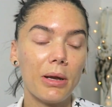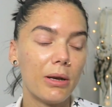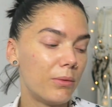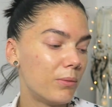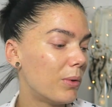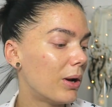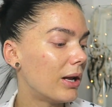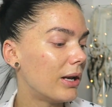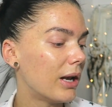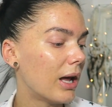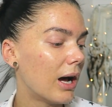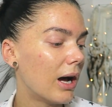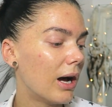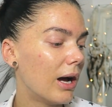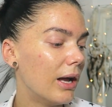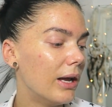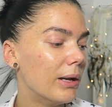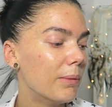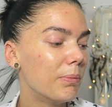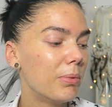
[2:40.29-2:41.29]
and when
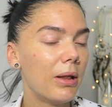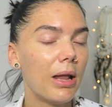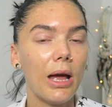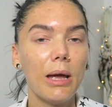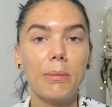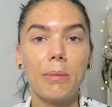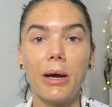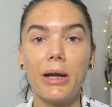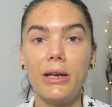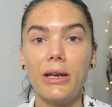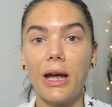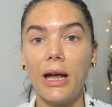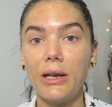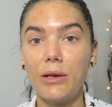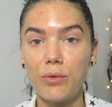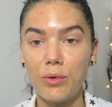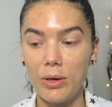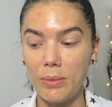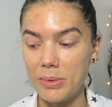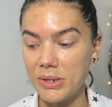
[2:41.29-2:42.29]
I apply my
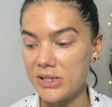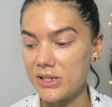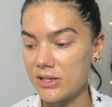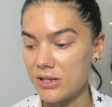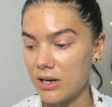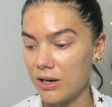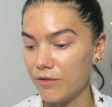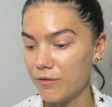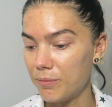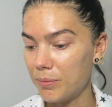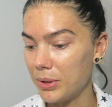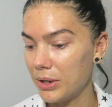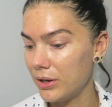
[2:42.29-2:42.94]
night cream and stuff.